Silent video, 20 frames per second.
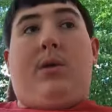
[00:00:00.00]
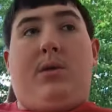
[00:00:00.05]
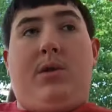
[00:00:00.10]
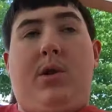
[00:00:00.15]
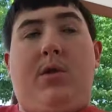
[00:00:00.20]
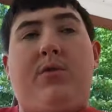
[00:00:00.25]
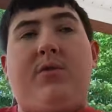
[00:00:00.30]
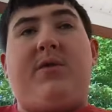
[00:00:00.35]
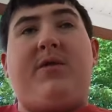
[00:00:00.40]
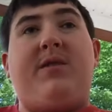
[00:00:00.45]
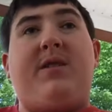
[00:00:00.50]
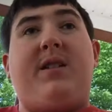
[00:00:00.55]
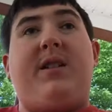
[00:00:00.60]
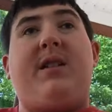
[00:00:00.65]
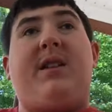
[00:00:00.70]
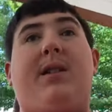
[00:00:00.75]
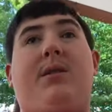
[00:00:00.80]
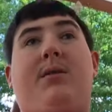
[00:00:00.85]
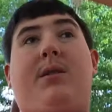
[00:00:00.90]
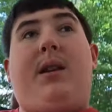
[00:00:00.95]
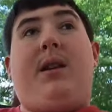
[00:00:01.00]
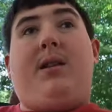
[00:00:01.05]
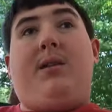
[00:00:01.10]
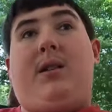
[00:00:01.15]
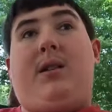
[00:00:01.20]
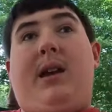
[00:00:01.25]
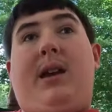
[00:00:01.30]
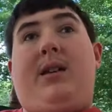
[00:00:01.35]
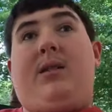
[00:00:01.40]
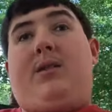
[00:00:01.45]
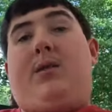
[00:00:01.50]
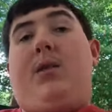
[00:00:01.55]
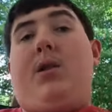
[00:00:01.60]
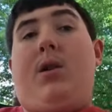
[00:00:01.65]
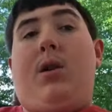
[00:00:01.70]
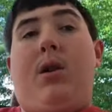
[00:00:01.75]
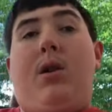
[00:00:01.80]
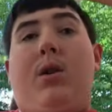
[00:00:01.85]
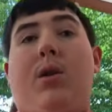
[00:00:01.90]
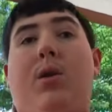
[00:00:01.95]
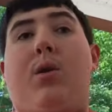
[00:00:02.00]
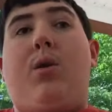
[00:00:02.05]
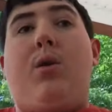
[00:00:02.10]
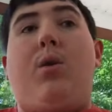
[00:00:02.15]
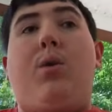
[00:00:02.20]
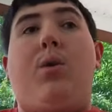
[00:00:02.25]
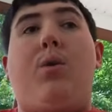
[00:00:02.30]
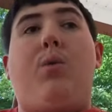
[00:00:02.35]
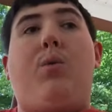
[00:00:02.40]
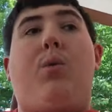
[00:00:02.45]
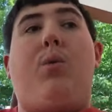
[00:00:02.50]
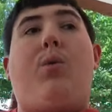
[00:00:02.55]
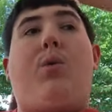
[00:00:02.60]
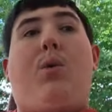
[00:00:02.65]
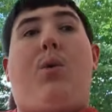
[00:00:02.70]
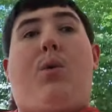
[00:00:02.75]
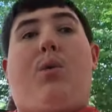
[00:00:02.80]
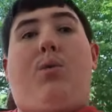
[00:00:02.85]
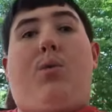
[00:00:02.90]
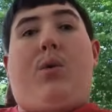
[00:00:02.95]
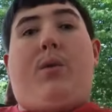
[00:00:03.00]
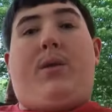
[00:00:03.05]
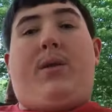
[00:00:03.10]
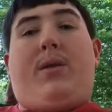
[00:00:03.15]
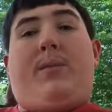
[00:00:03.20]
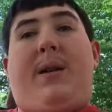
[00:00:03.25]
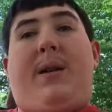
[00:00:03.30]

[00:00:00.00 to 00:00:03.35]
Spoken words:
don't sit and worry